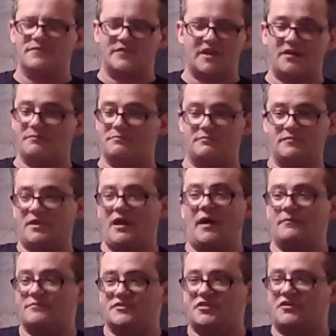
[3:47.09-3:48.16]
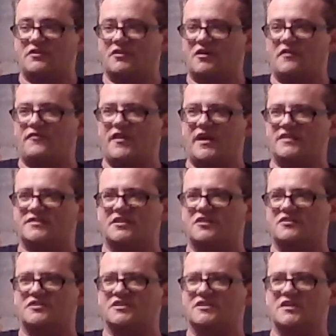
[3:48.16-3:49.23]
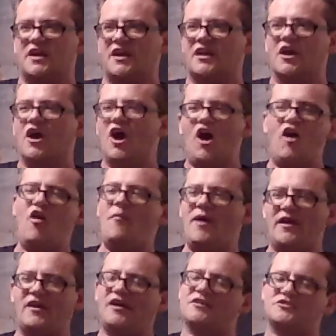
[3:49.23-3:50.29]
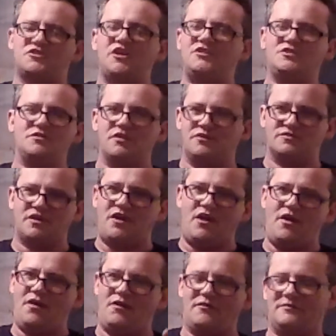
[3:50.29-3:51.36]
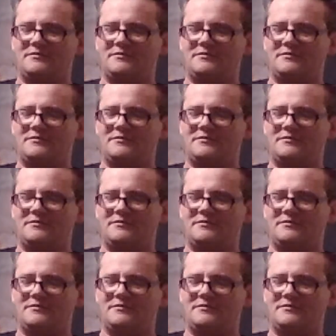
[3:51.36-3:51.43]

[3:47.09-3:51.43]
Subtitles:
that. I'm sure there are fans that are just like, "Oh my gosh, Jason Goes to Hell!